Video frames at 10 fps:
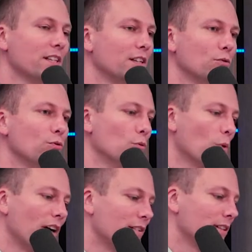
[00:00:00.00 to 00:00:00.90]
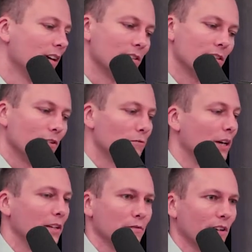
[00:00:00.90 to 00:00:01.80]
into the right sizing of
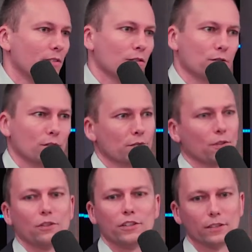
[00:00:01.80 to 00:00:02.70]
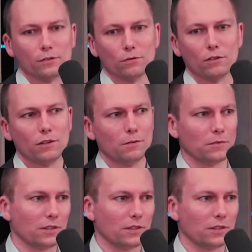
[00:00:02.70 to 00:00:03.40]
my infrastructure for the years to come?